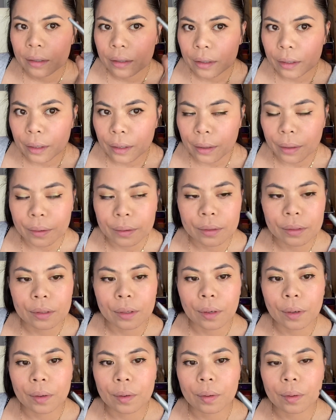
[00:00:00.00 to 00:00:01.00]
you know,
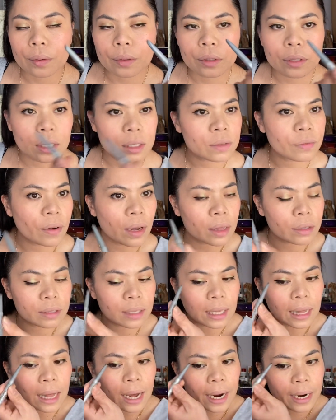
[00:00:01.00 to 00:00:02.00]
so you just follow
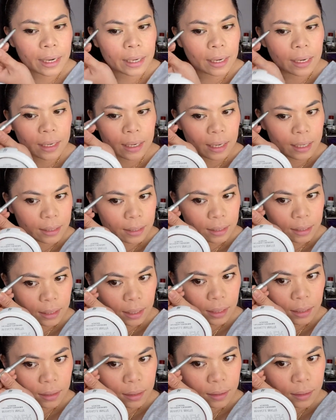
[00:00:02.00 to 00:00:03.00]
the line and that's
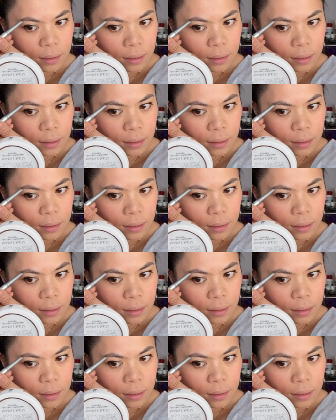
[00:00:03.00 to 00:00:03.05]
it.